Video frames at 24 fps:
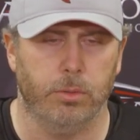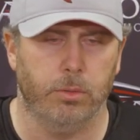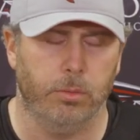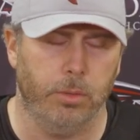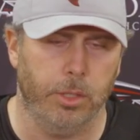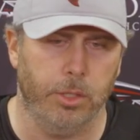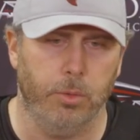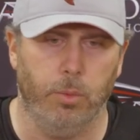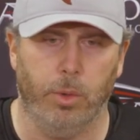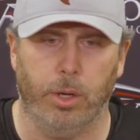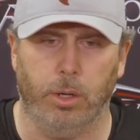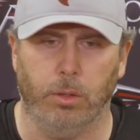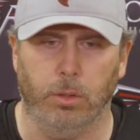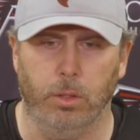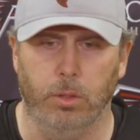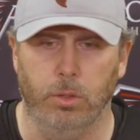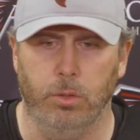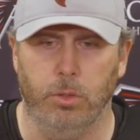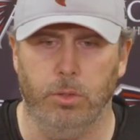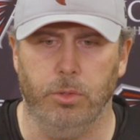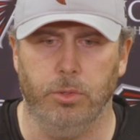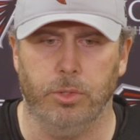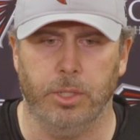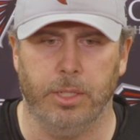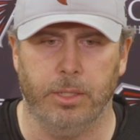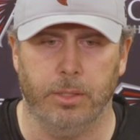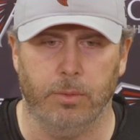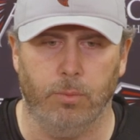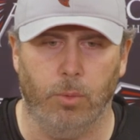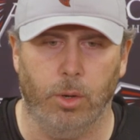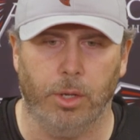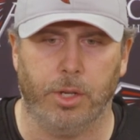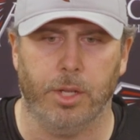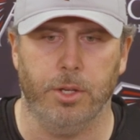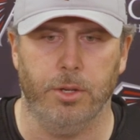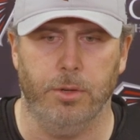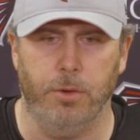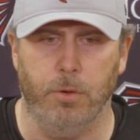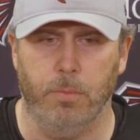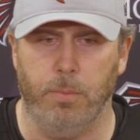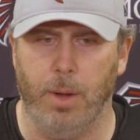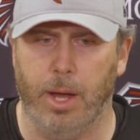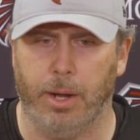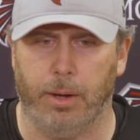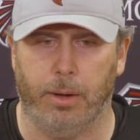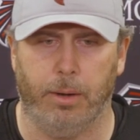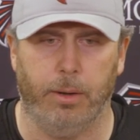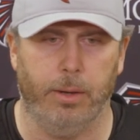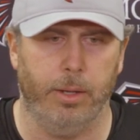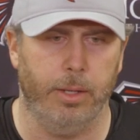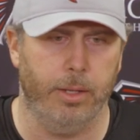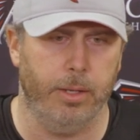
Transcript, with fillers: whether you win or lose, and what can you do better.